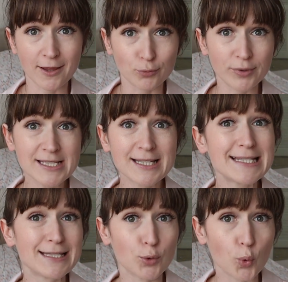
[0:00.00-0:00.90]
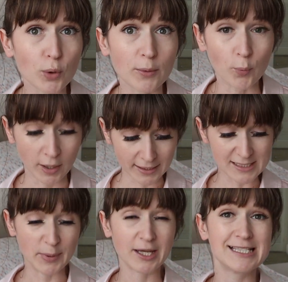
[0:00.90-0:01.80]
and the reason it's an all-in-one
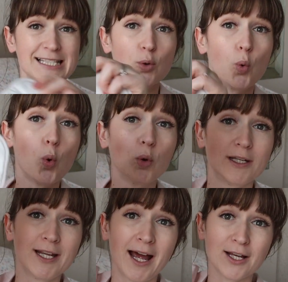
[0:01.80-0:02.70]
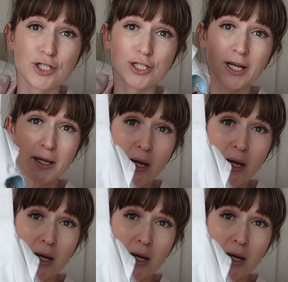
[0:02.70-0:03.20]
is because it's all attached.